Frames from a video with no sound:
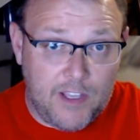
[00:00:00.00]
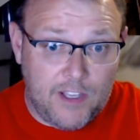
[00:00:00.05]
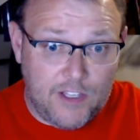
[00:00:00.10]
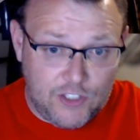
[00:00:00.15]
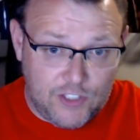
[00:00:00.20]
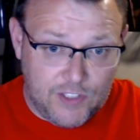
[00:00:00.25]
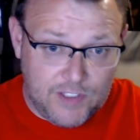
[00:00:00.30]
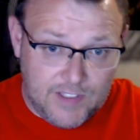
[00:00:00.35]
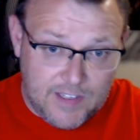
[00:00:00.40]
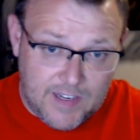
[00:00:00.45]

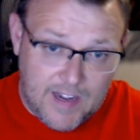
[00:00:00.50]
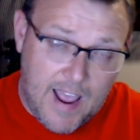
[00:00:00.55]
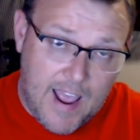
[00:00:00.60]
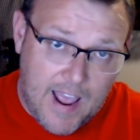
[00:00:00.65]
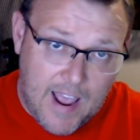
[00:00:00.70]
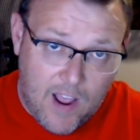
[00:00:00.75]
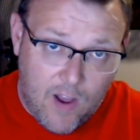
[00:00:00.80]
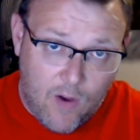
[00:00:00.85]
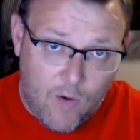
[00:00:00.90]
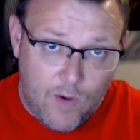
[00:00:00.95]
should
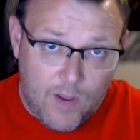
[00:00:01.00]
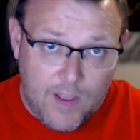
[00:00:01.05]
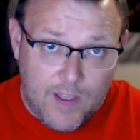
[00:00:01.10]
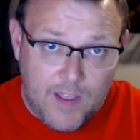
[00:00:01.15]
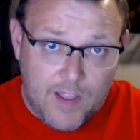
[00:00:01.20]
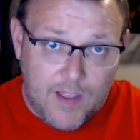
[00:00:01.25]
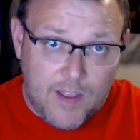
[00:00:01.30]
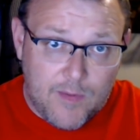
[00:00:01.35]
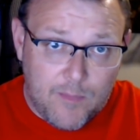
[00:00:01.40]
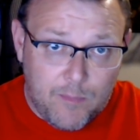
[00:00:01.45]
now
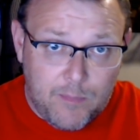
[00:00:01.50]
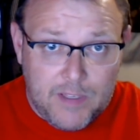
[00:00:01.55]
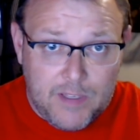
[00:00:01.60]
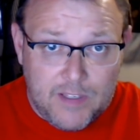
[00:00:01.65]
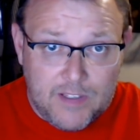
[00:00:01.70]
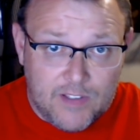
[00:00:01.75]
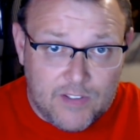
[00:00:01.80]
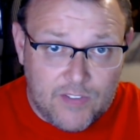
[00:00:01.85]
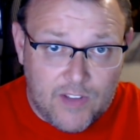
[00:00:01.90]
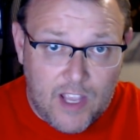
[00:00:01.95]
be
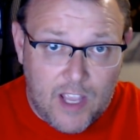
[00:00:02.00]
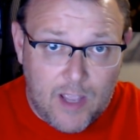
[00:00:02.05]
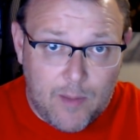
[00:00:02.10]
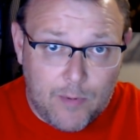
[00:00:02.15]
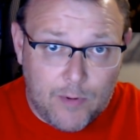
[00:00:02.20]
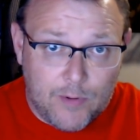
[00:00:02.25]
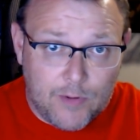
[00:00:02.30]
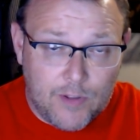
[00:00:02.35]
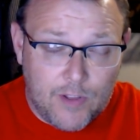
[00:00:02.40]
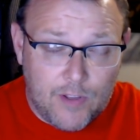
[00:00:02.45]

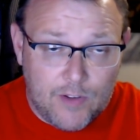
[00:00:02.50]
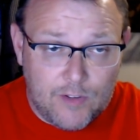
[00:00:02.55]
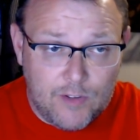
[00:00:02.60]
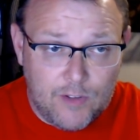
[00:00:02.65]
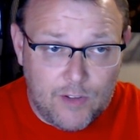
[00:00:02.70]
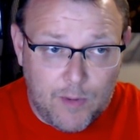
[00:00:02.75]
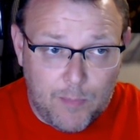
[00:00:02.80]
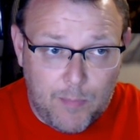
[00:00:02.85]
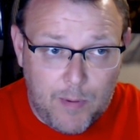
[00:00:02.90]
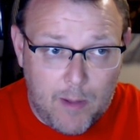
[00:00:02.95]
disabled to
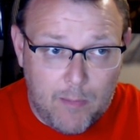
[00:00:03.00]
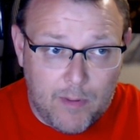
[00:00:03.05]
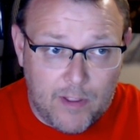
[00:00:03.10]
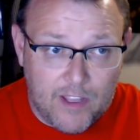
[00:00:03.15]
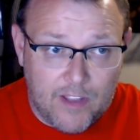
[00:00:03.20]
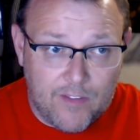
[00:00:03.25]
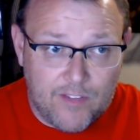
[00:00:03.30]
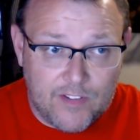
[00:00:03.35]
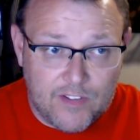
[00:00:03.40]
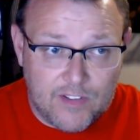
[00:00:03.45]
the public.
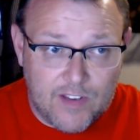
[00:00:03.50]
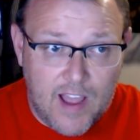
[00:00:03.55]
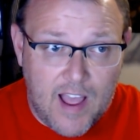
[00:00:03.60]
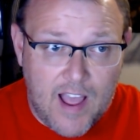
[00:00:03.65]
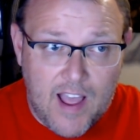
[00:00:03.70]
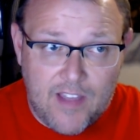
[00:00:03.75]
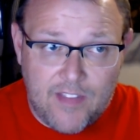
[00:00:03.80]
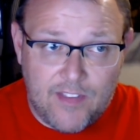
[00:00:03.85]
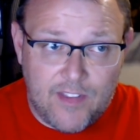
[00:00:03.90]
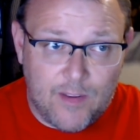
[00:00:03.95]
If it's
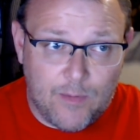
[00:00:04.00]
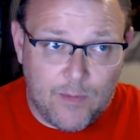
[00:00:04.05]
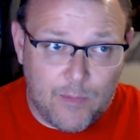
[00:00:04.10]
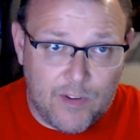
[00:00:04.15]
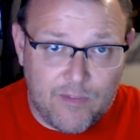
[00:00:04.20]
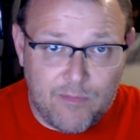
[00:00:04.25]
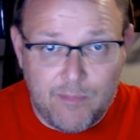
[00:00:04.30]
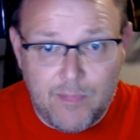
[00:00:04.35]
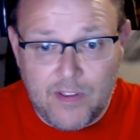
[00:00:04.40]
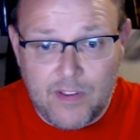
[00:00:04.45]
not, then
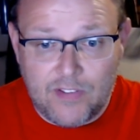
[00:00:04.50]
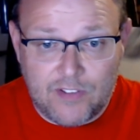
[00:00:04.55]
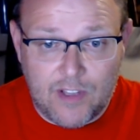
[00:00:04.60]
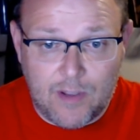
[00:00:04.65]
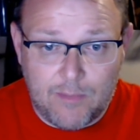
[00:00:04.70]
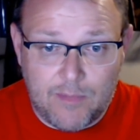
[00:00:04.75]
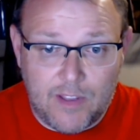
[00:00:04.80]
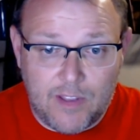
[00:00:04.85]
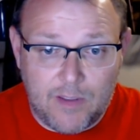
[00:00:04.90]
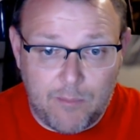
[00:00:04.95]
we've missed
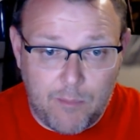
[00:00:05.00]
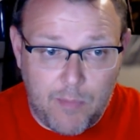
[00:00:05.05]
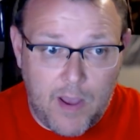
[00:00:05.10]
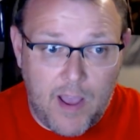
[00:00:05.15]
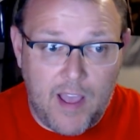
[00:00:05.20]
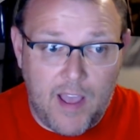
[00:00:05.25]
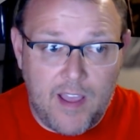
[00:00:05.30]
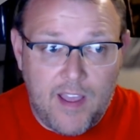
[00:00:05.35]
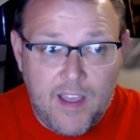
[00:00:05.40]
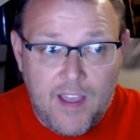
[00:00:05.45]
something,
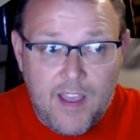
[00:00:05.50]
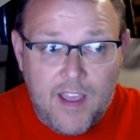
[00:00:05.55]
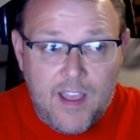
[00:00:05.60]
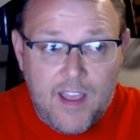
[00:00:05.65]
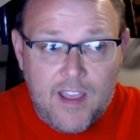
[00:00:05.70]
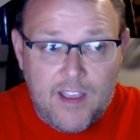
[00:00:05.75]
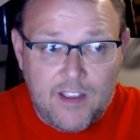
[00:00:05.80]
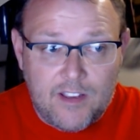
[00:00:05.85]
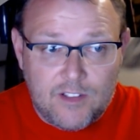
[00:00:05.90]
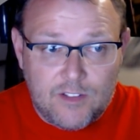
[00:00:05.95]
but
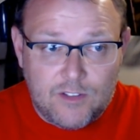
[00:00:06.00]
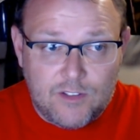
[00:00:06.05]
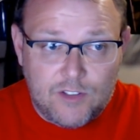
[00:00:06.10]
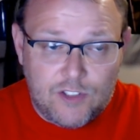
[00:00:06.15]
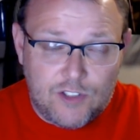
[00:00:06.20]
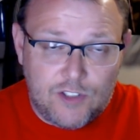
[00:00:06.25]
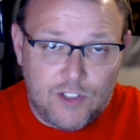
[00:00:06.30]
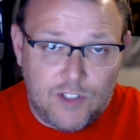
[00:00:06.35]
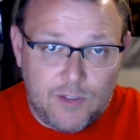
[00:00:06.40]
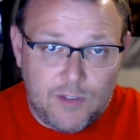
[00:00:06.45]
it
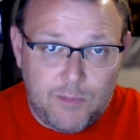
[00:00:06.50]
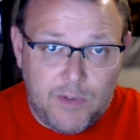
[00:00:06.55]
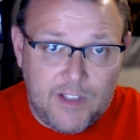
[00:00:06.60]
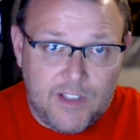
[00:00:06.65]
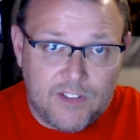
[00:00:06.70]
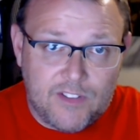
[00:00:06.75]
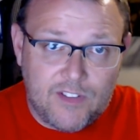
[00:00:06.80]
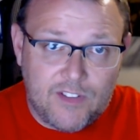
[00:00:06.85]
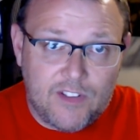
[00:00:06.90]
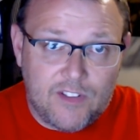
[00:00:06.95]
should be
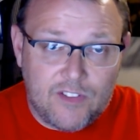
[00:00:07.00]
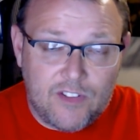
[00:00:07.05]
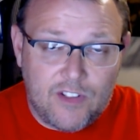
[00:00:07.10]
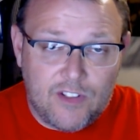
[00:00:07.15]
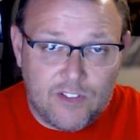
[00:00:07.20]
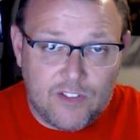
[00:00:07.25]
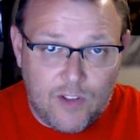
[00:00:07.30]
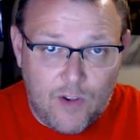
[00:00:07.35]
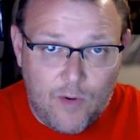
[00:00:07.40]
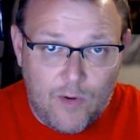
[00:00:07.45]
as easy
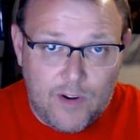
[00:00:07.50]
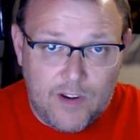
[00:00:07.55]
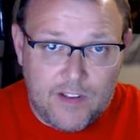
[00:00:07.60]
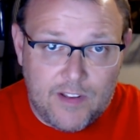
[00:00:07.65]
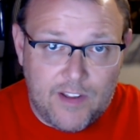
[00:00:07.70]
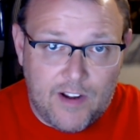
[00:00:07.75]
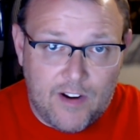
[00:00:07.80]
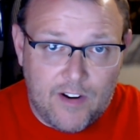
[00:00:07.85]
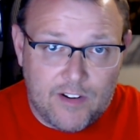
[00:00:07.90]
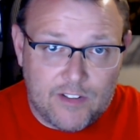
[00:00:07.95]
as going in
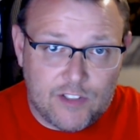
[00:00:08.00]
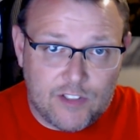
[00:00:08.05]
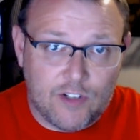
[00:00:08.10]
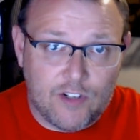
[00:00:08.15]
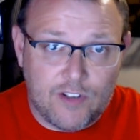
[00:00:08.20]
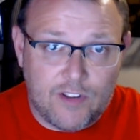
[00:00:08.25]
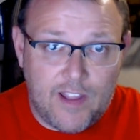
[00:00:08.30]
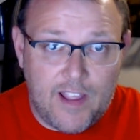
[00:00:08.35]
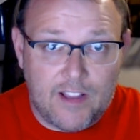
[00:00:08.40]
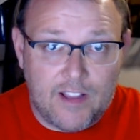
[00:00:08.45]
there and
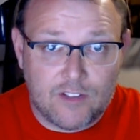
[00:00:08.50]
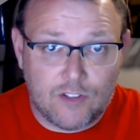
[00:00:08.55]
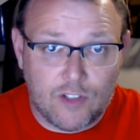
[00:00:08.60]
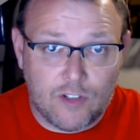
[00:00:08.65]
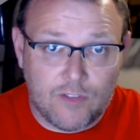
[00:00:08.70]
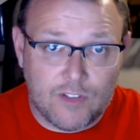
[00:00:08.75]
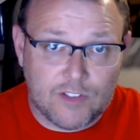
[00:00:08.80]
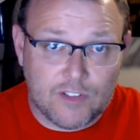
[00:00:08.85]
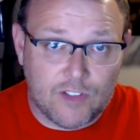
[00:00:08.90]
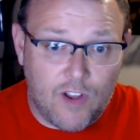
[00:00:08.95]
turning that
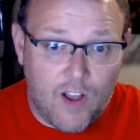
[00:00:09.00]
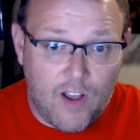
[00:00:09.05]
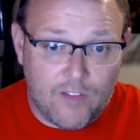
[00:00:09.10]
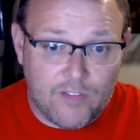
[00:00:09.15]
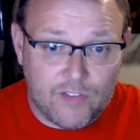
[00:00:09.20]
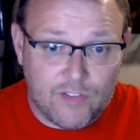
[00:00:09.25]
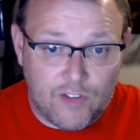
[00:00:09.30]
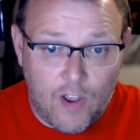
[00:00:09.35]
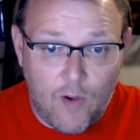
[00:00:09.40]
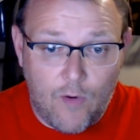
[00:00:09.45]
service off. So